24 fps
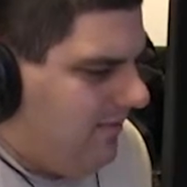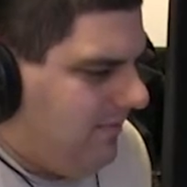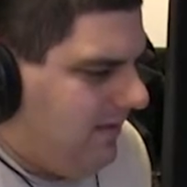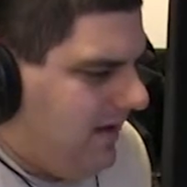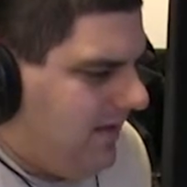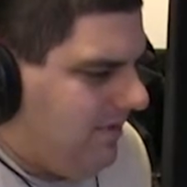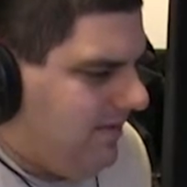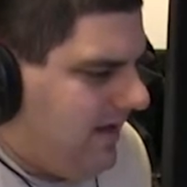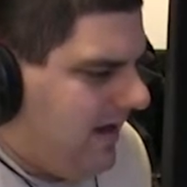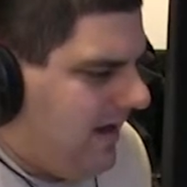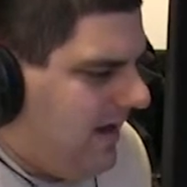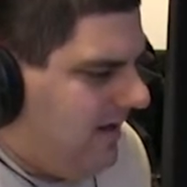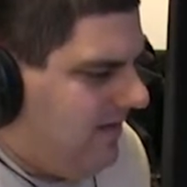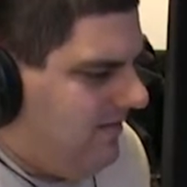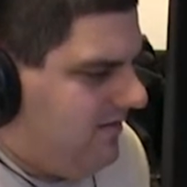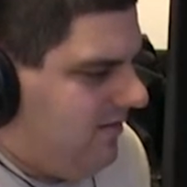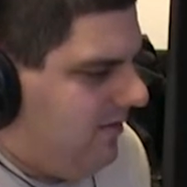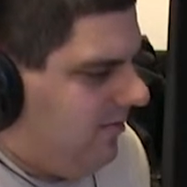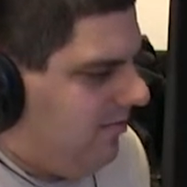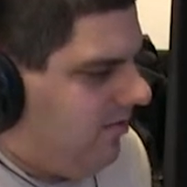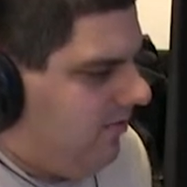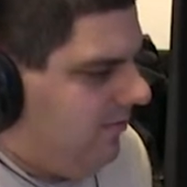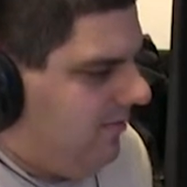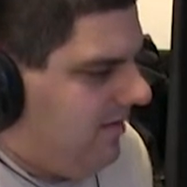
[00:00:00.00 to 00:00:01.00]
Um, we got Diane
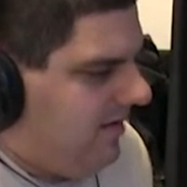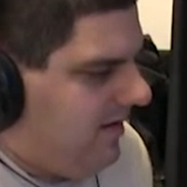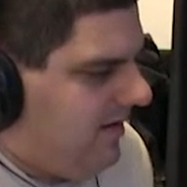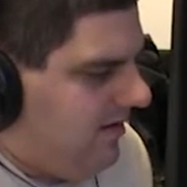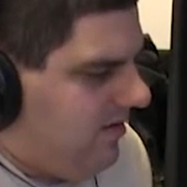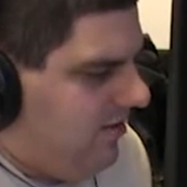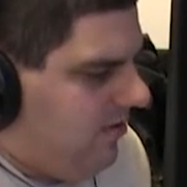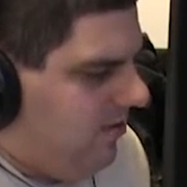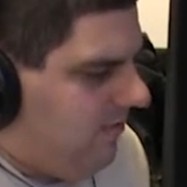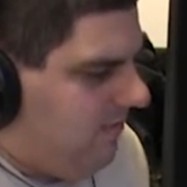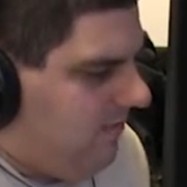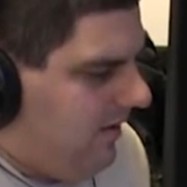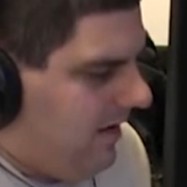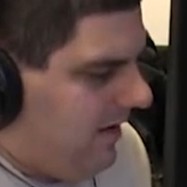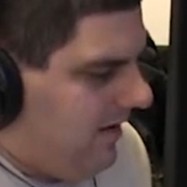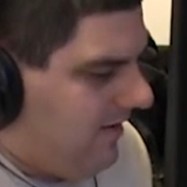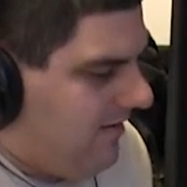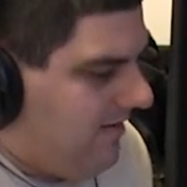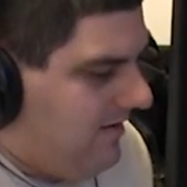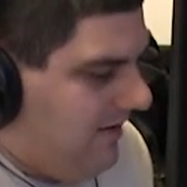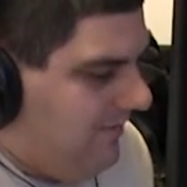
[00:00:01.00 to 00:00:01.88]
Jones over there at Oak Park.